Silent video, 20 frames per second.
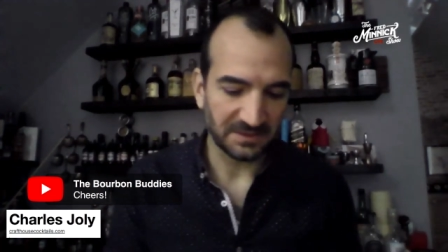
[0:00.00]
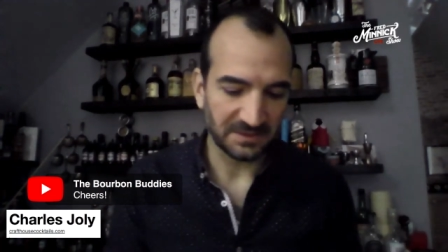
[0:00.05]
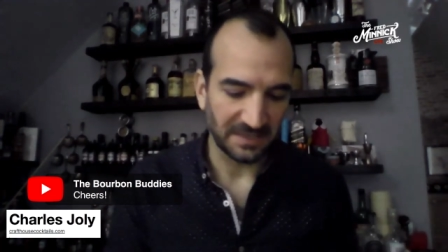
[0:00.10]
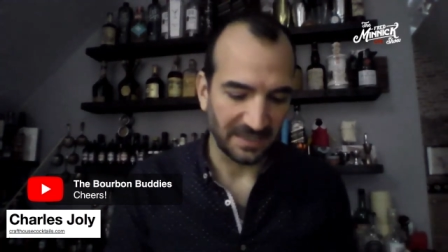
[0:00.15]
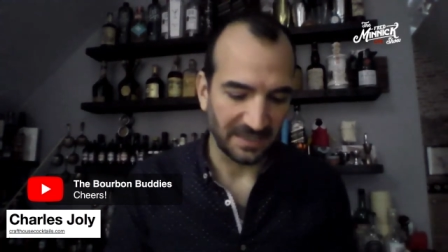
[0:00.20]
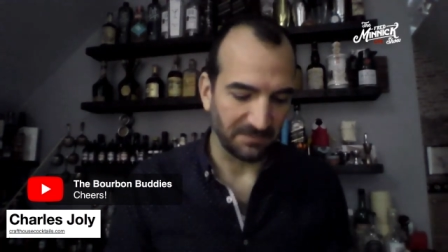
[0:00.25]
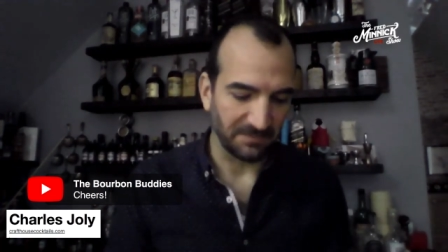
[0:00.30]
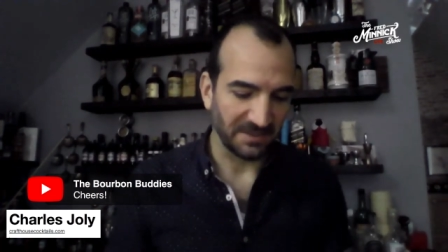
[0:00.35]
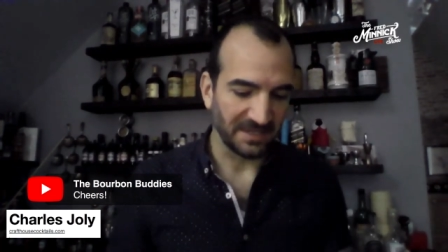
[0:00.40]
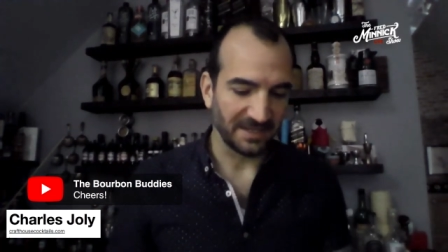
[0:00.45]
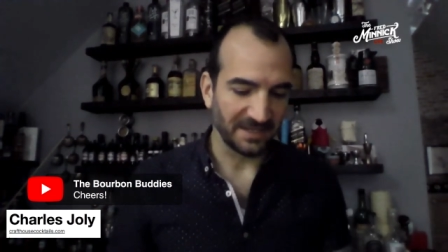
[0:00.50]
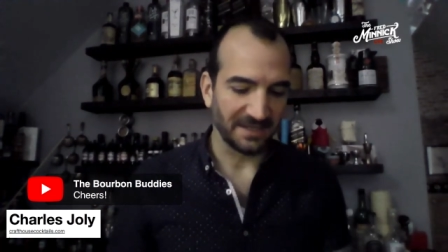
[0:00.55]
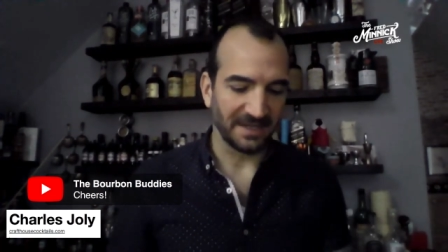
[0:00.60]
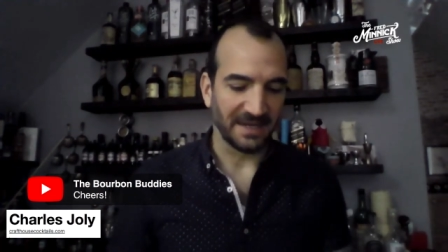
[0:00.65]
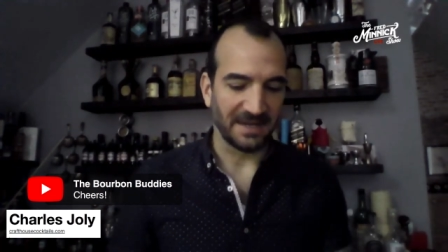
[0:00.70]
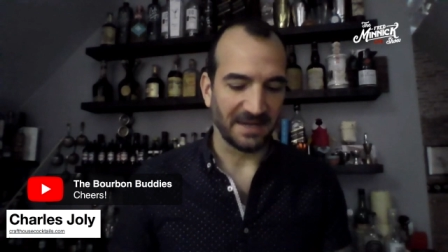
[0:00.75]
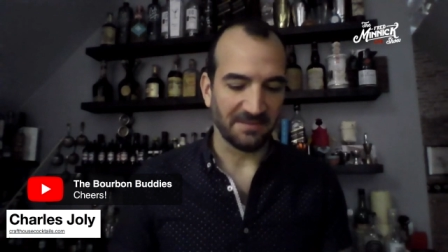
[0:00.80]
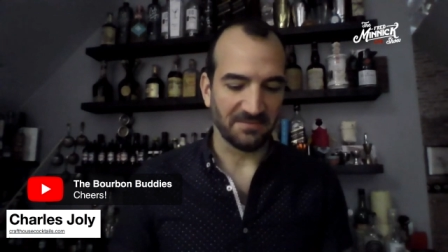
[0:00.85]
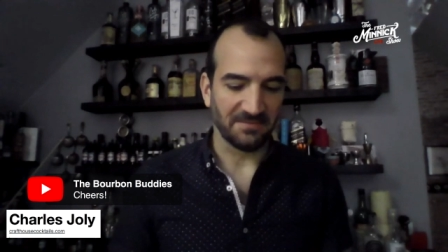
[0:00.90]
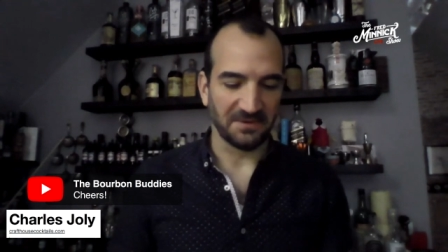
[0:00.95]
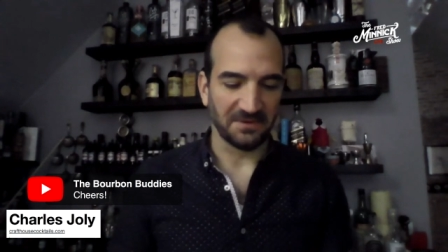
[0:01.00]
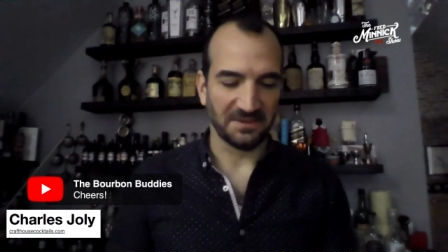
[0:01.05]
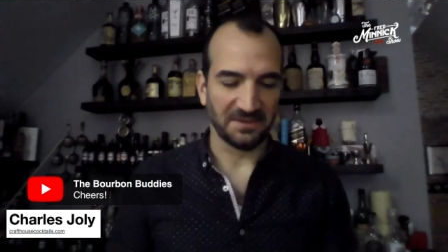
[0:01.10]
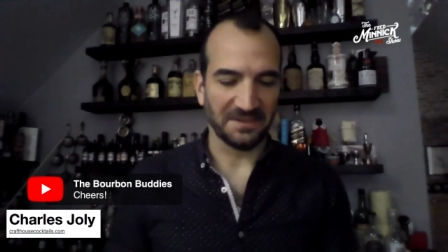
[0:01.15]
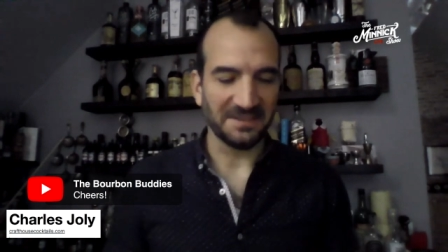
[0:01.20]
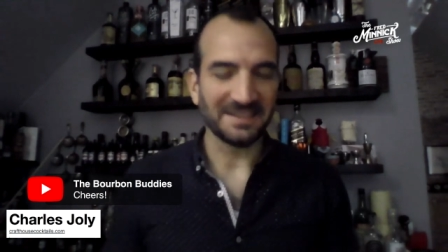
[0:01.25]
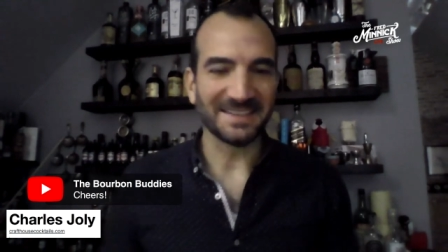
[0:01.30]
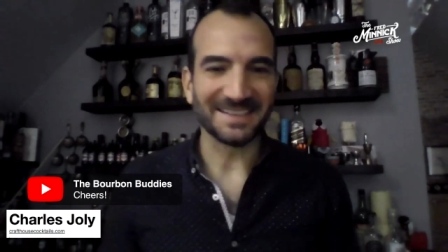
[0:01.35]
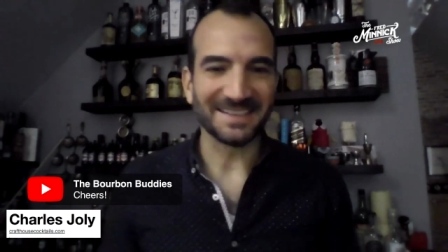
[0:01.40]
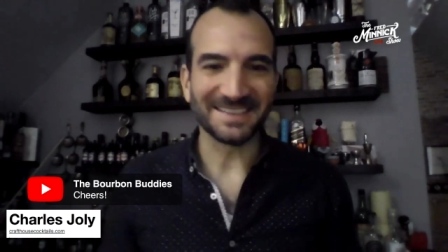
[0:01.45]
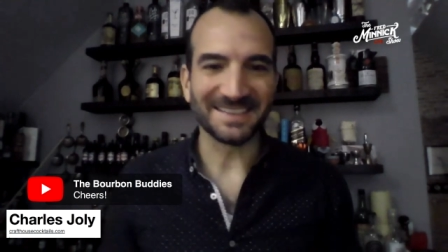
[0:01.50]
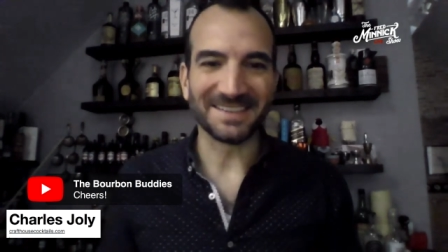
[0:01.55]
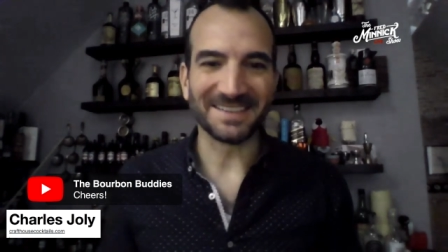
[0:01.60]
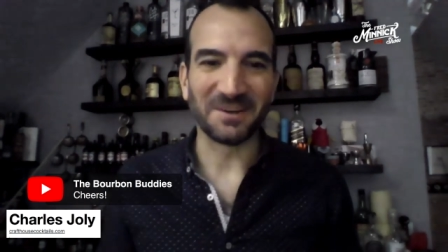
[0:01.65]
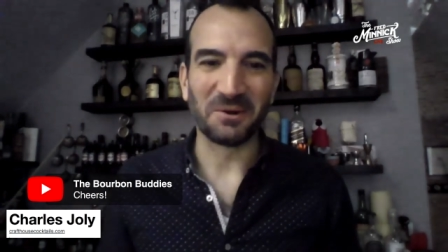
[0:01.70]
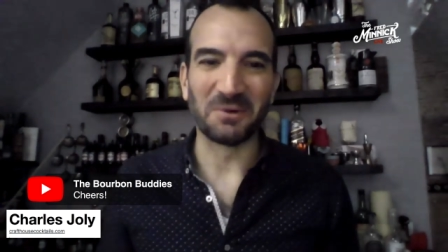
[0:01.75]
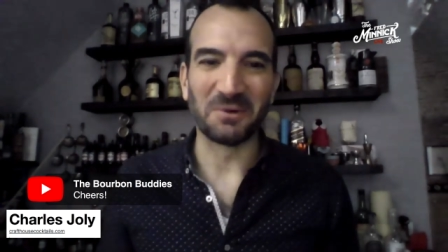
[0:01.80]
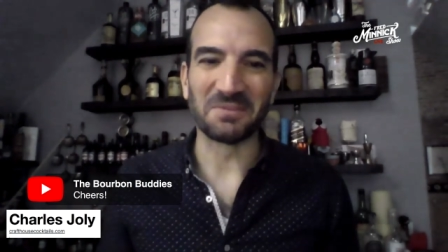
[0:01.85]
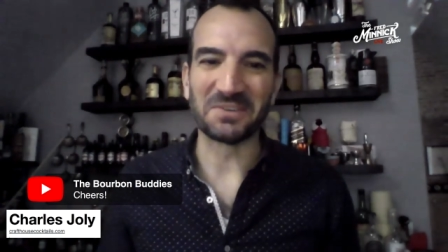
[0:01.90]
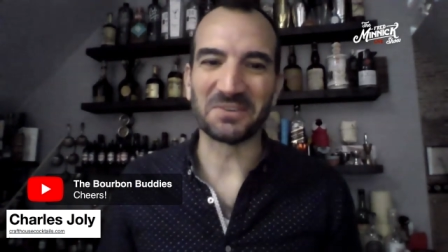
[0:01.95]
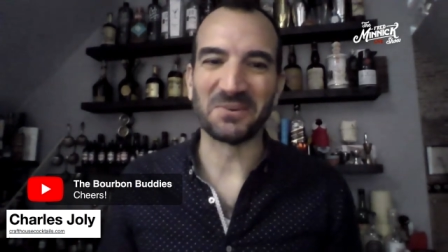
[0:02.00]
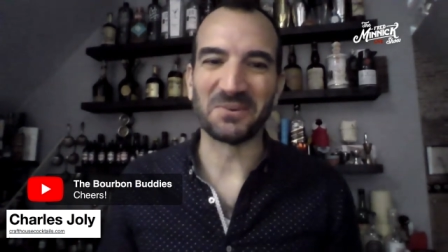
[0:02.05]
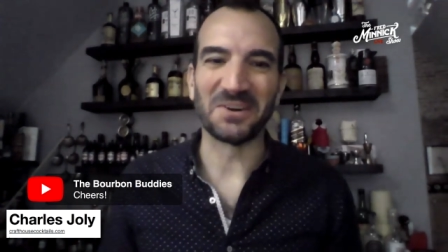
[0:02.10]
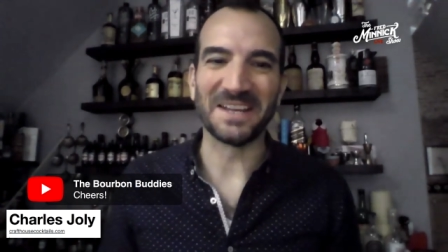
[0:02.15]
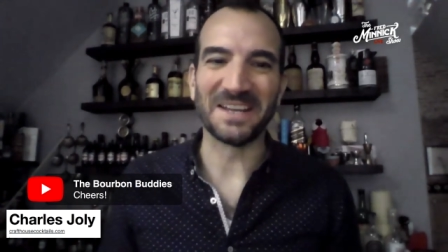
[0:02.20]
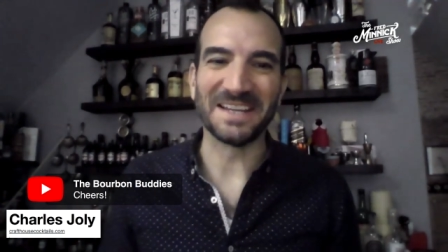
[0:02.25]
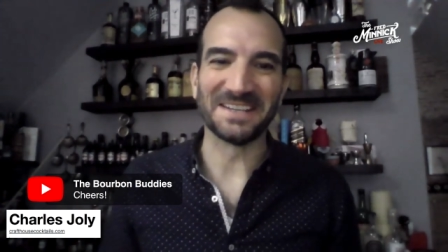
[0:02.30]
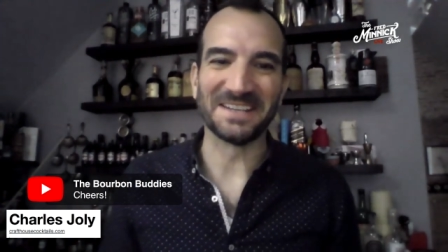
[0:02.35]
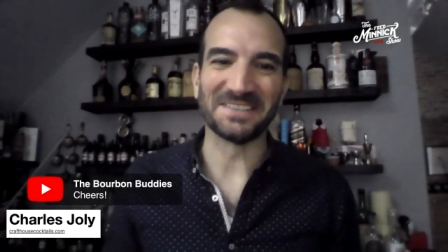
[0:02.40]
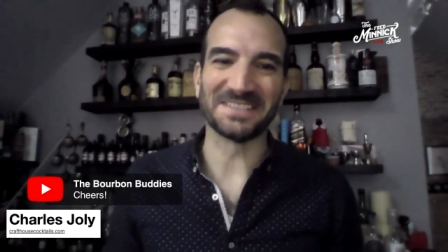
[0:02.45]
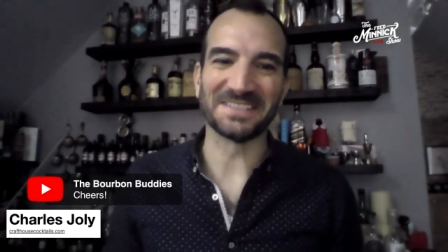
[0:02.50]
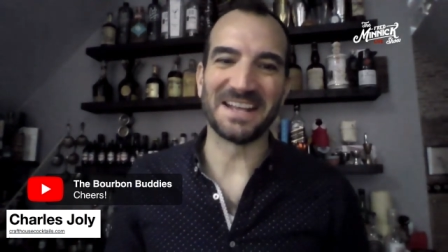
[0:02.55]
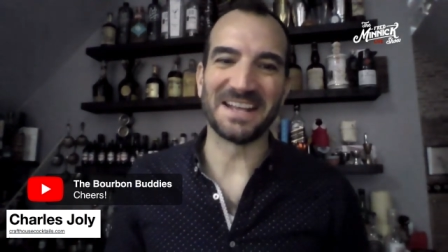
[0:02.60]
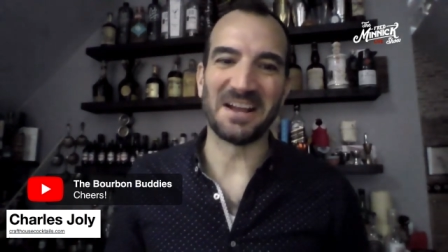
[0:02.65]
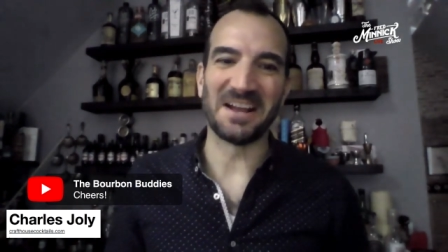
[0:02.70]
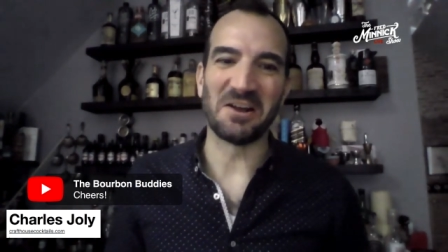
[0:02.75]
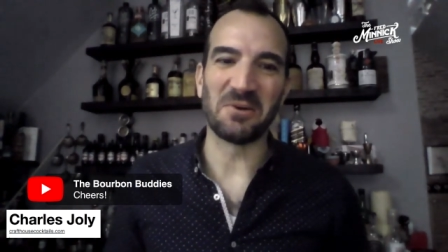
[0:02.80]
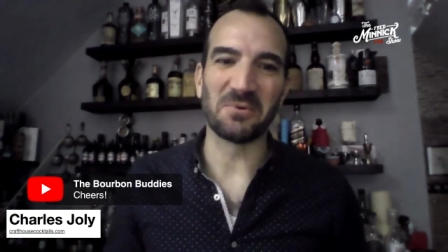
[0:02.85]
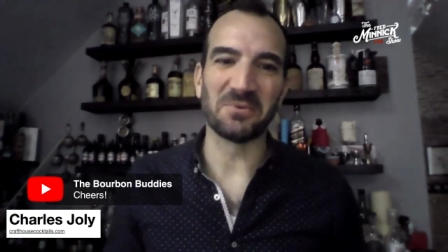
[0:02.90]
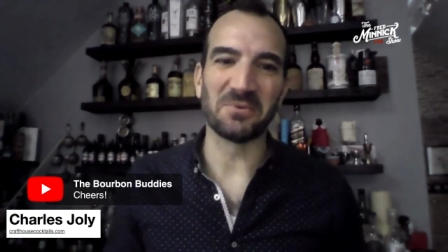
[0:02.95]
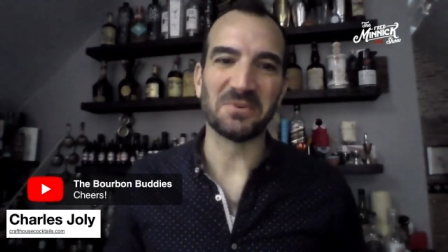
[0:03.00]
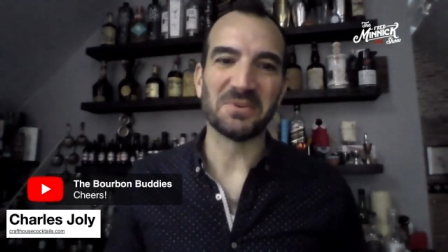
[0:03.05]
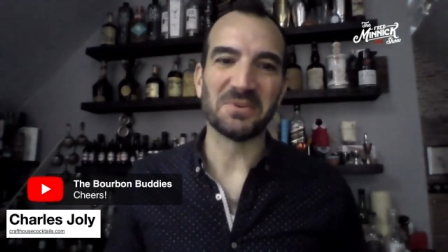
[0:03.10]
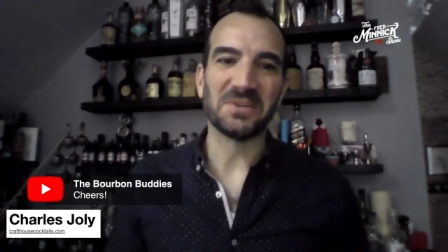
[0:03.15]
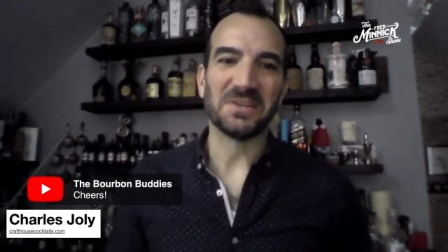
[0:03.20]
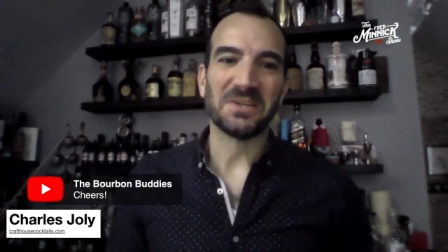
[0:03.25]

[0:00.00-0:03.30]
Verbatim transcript: I've been in the game for over 20 years now.